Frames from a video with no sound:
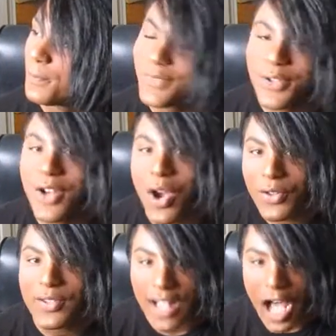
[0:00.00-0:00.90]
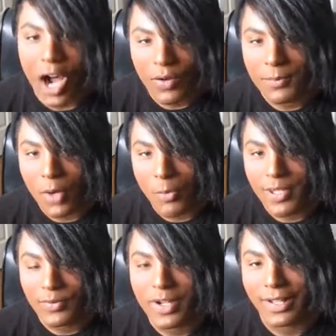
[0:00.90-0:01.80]
those awkward
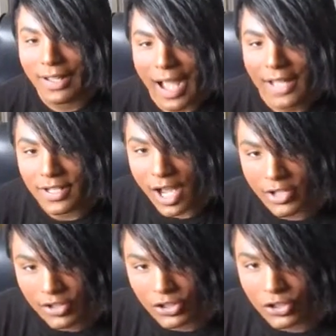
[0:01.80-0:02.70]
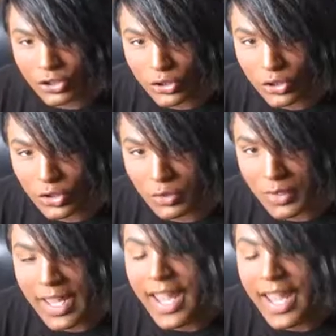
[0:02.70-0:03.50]
moments where a guy touches you